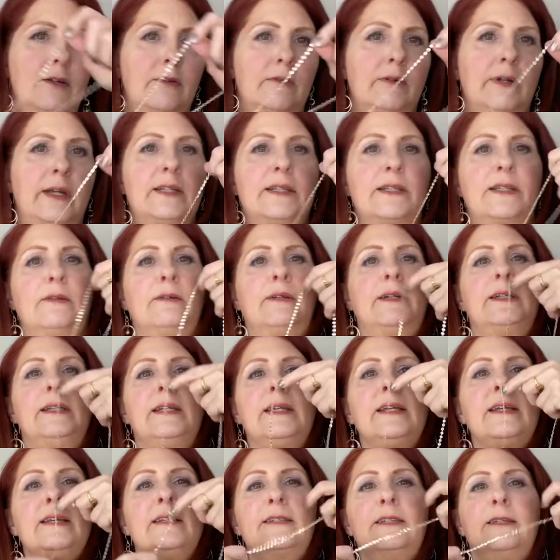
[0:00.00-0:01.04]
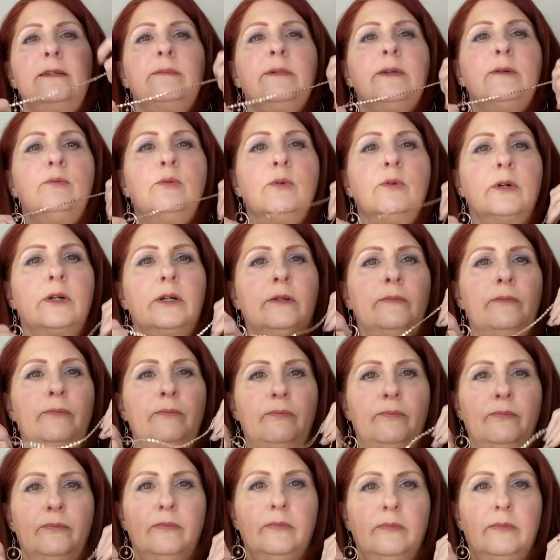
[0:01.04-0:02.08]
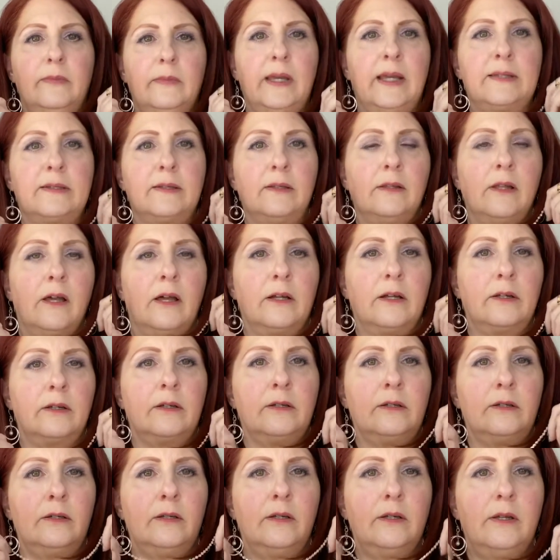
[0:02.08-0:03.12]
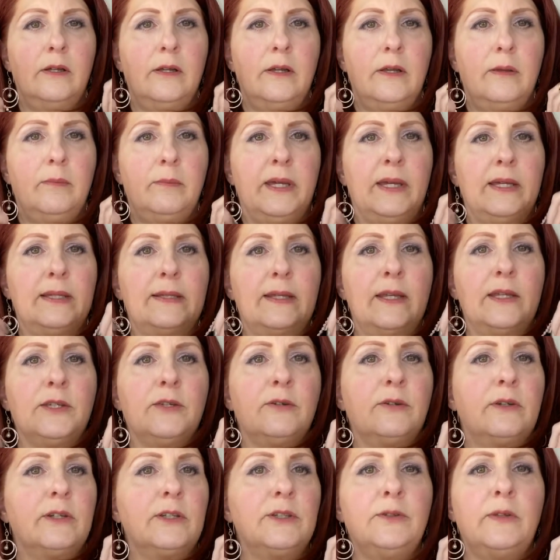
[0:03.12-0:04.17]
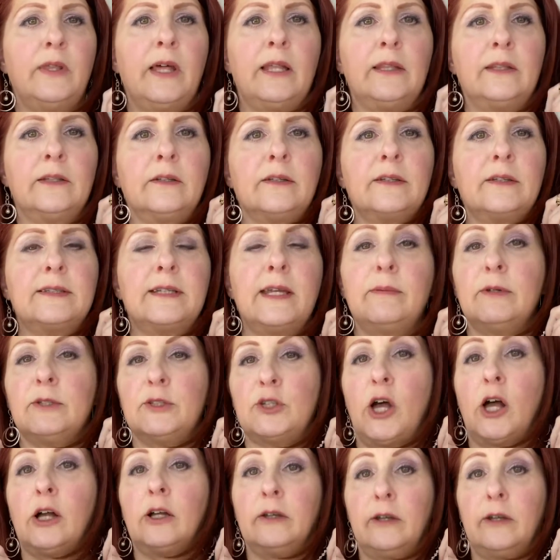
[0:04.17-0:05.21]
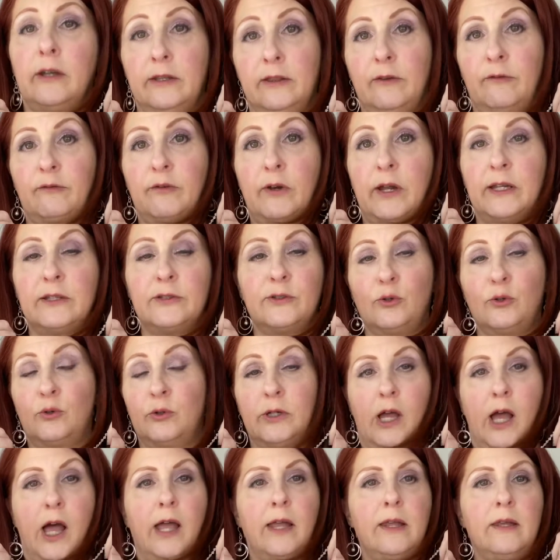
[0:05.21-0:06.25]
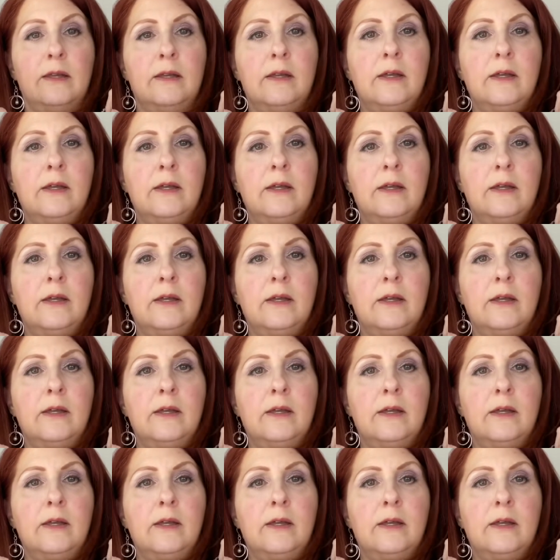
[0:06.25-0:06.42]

right? So it can easily be worn as a longer piece, and you could do that little statement toggle in the front or not.